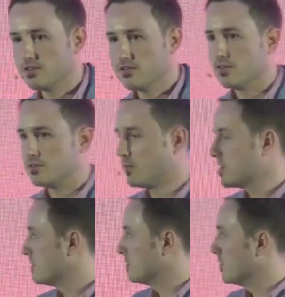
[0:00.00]
There's ways
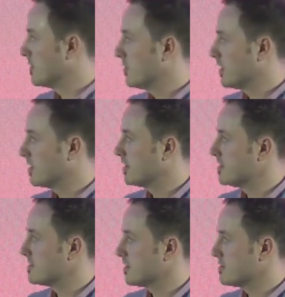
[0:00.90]
to do it, but
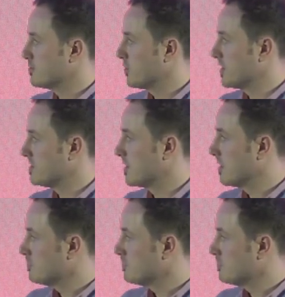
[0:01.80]
it's not super easy.